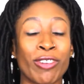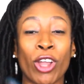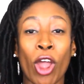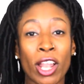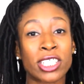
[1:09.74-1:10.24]

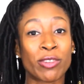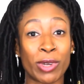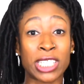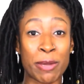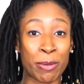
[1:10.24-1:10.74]
Regardless of
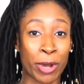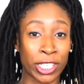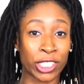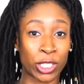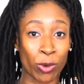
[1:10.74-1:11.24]
what type of
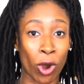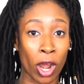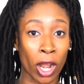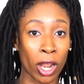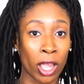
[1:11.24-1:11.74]
person you
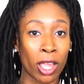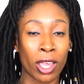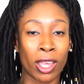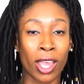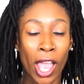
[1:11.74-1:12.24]
are,
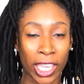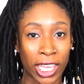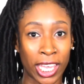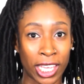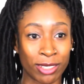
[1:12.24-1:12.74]

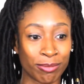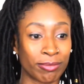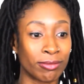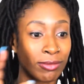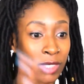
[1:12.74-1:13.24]
again,
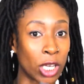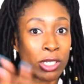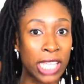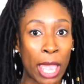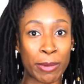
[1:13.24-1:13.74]

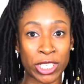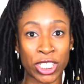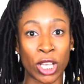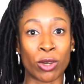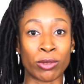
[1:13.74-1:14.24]
those habits
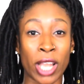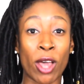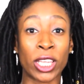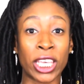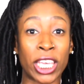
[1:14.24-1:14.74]
show not
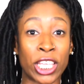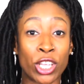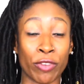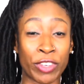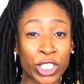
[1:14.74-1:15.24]
only in
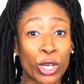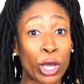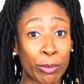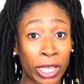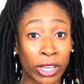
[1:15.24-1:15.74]
your physical
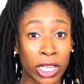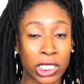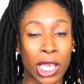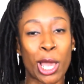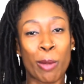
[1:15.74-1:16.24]
appearance,
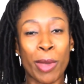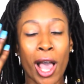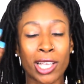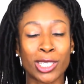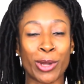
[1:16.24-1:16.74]
but
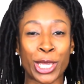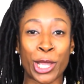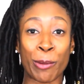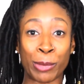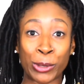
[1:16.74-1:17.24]
also in
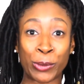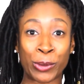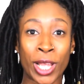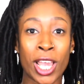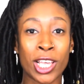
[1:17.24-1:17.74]
your mood.
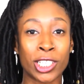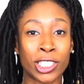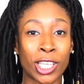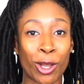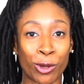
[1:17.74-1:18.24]

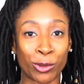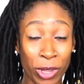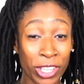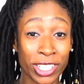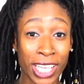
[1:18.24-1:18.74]
So
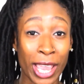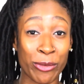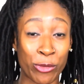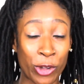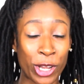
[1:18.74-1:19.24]
whether you're
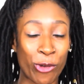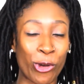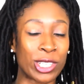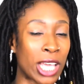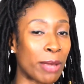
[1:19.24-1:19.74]
type one
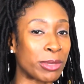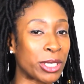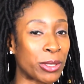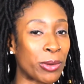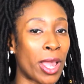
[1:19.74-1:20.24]
or type
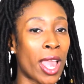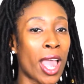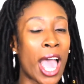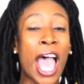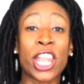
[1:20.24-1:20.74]
two,
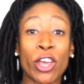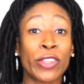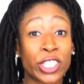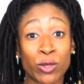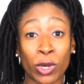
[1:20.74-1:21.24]
I know
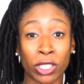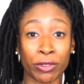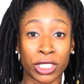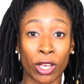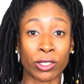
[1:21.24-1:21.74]
that you want the
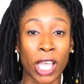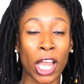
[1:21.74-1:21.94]
results.